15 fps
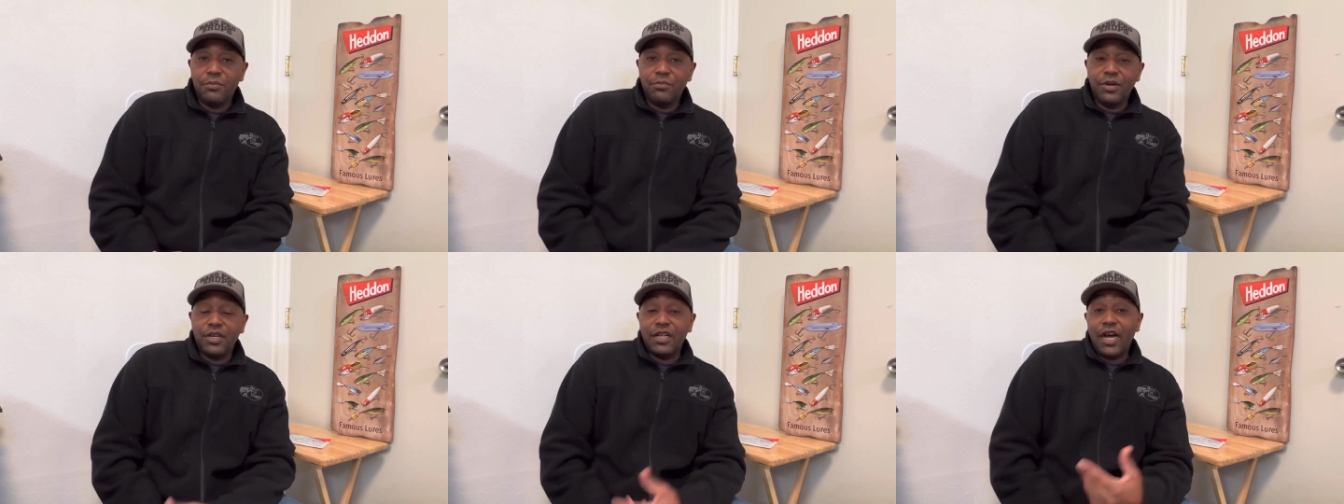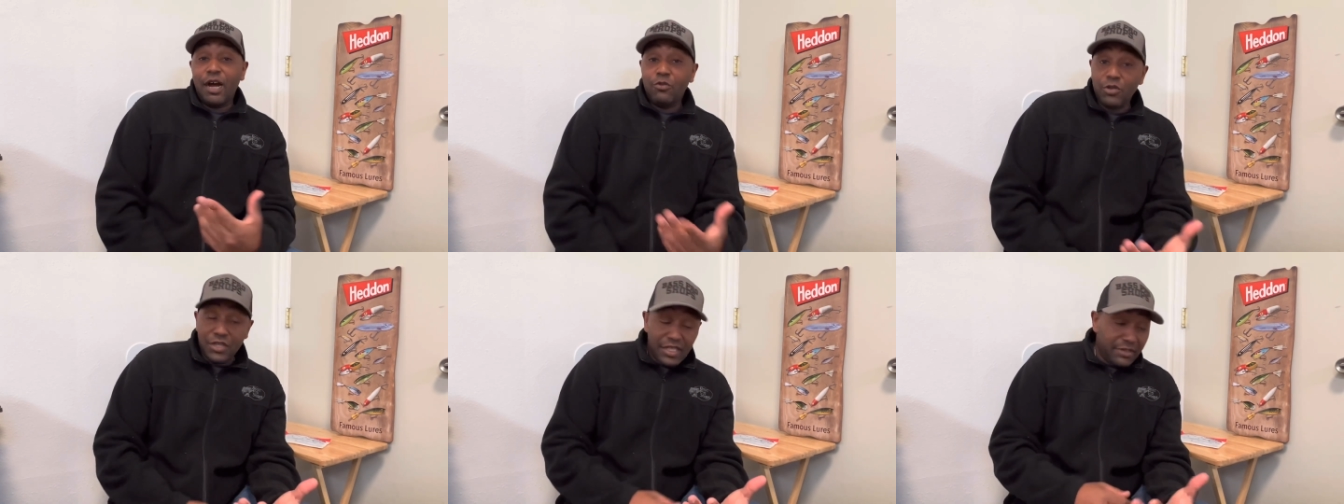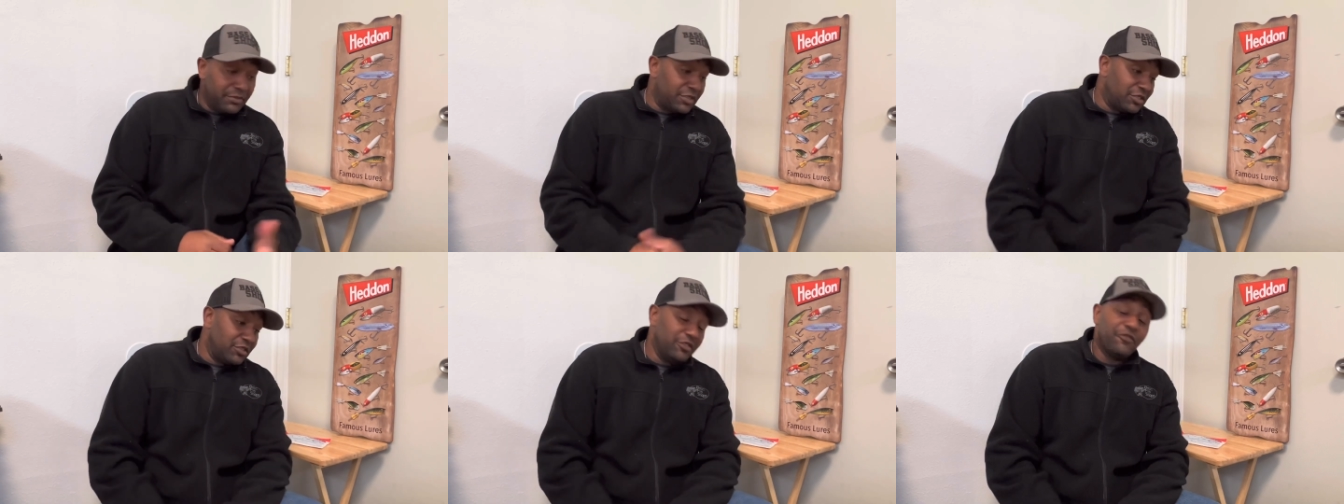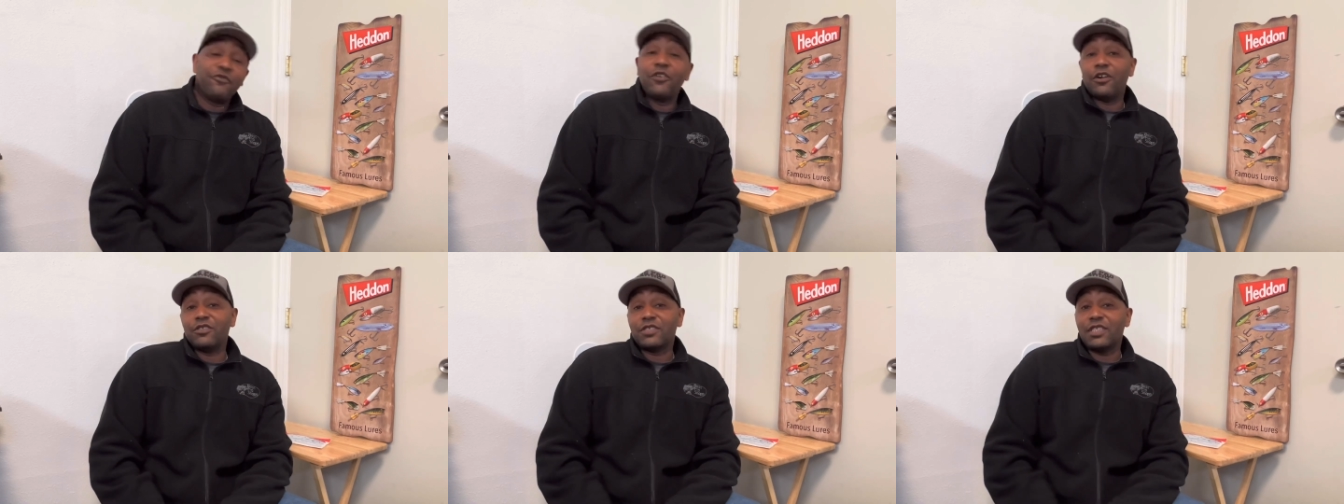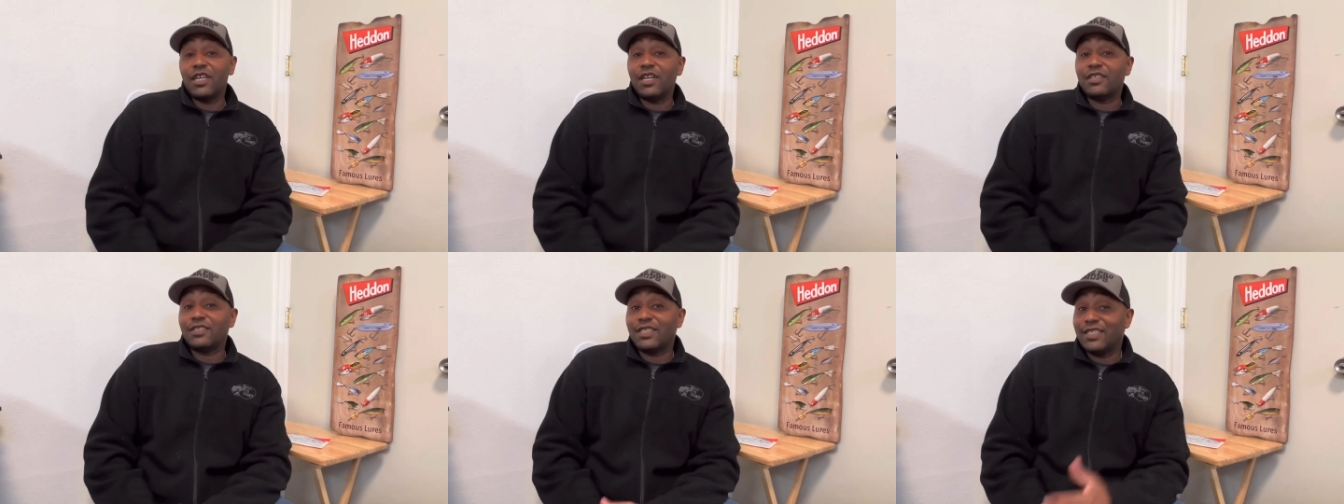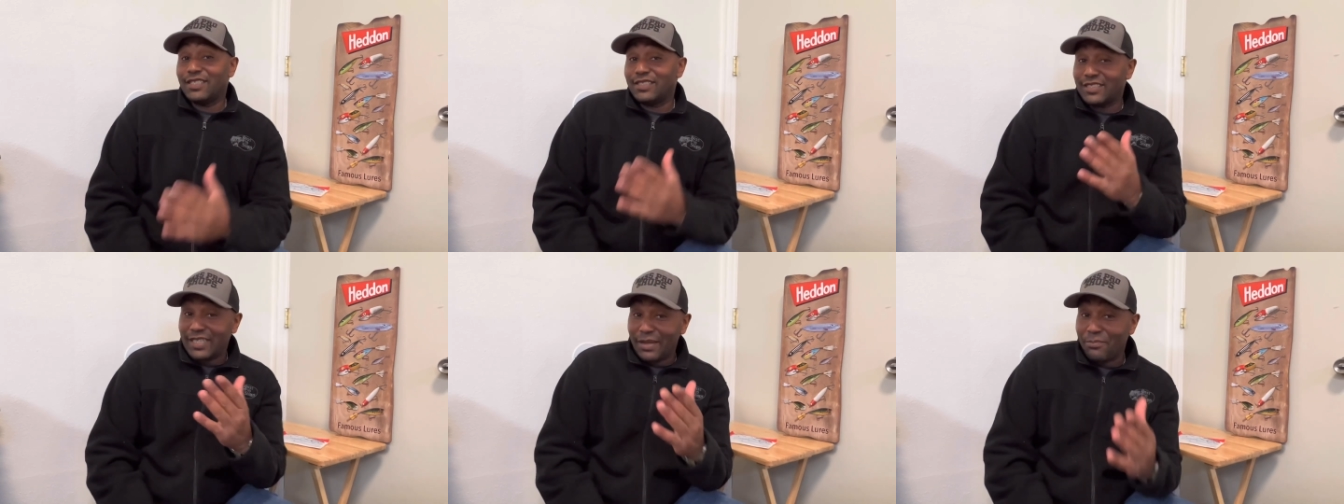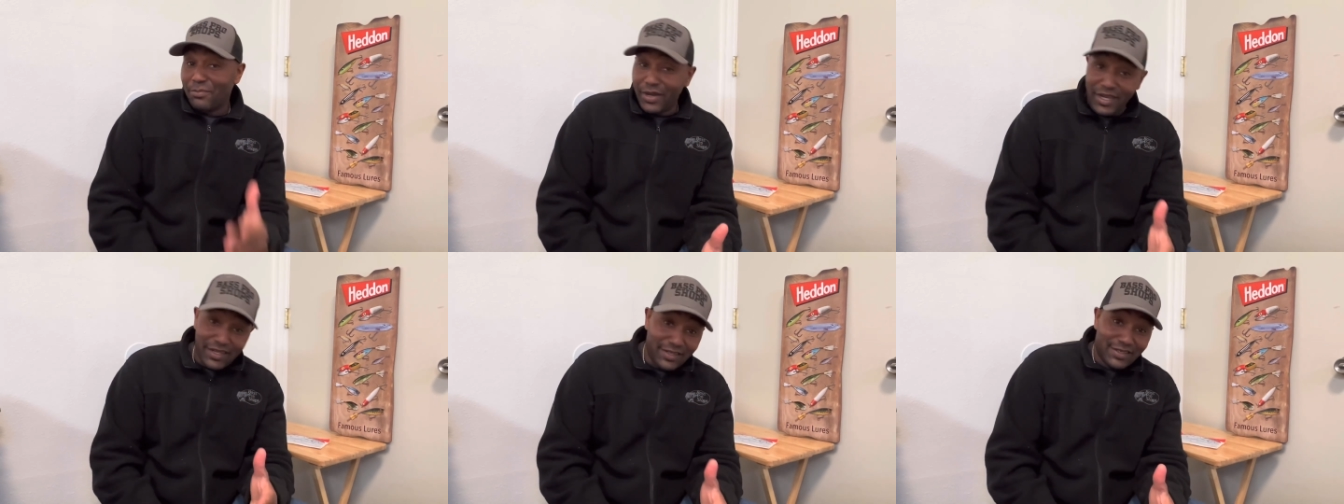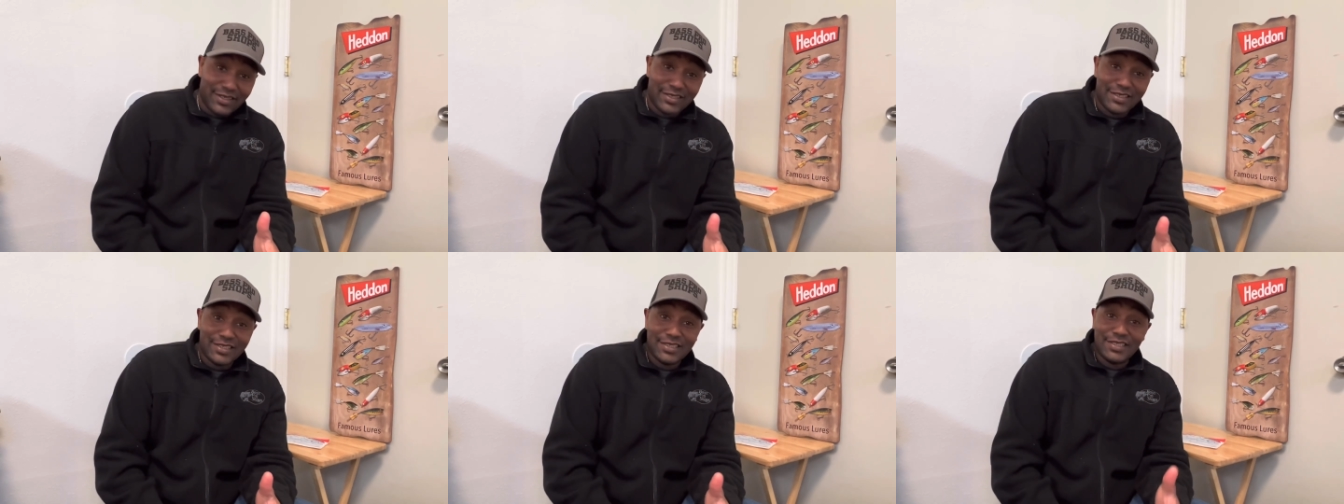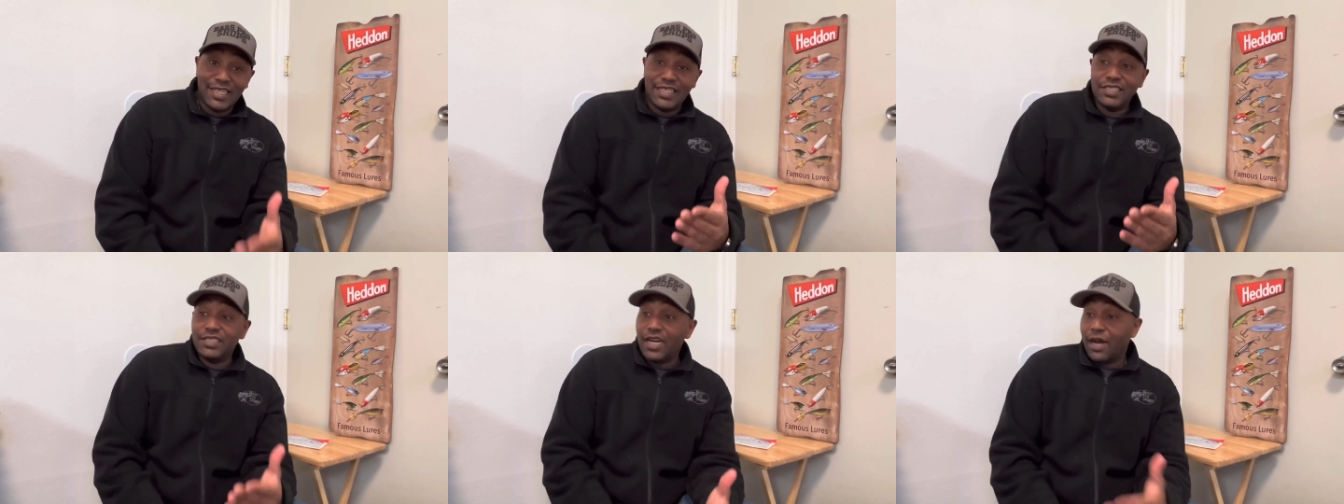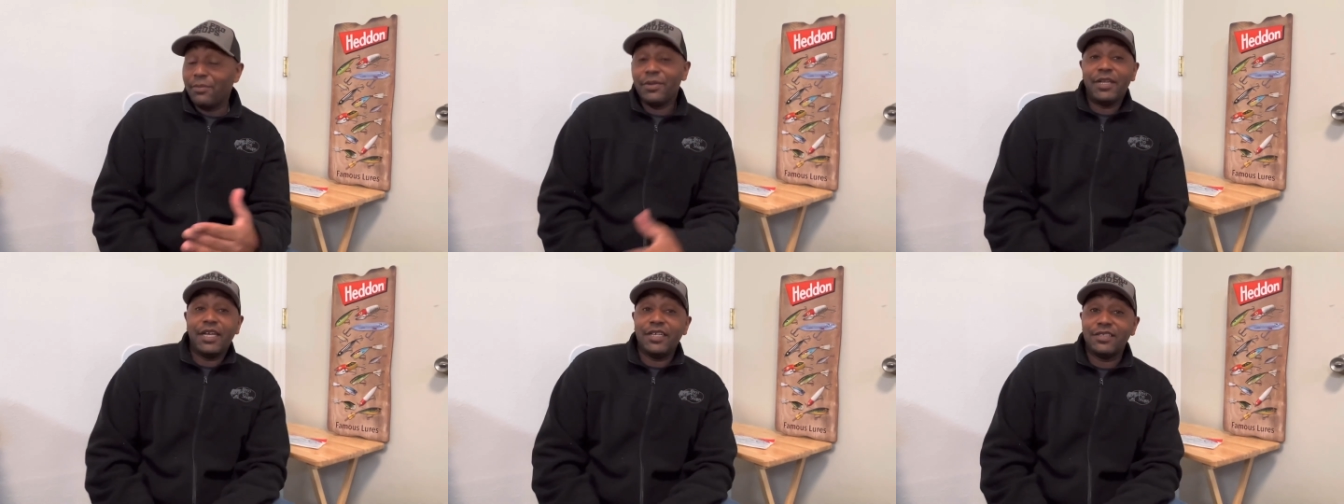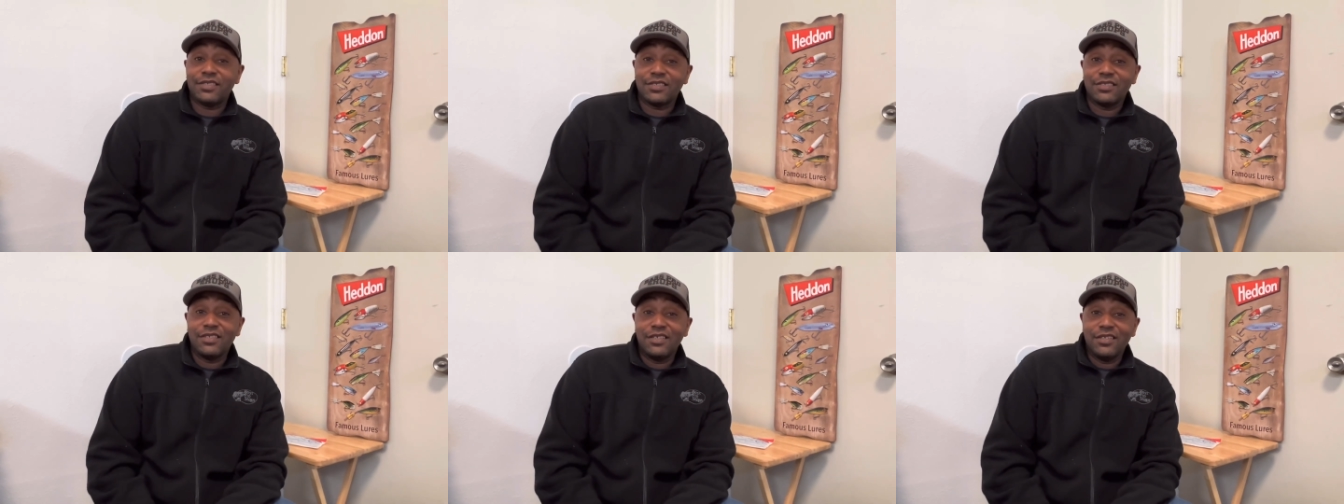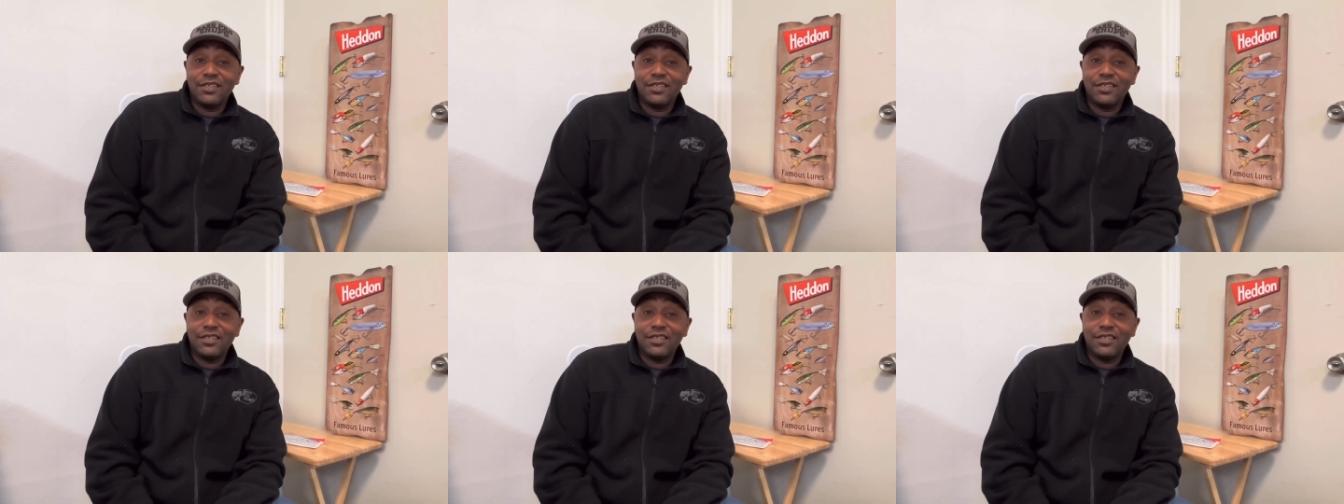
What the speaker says: But I want to give it to you first, guys. It is a bait that dominates.